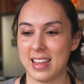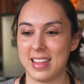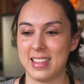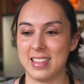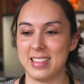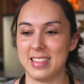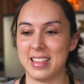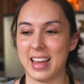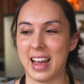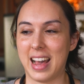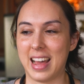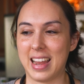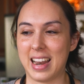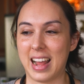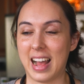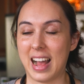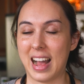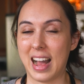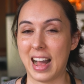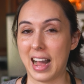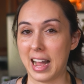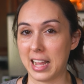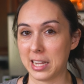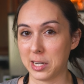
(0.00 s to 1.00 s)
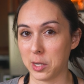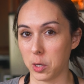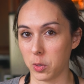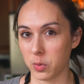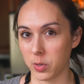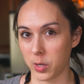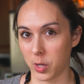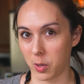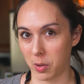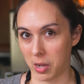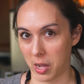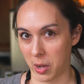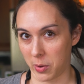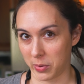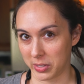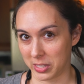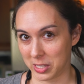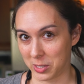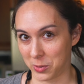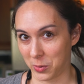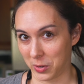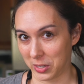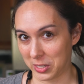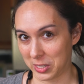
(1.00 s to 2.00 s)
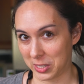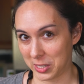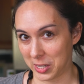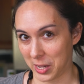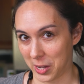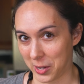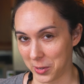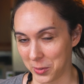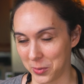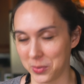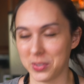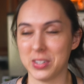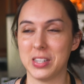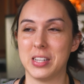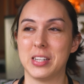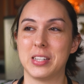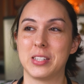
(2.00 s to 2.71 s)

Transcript: that I don't know how it's going to go,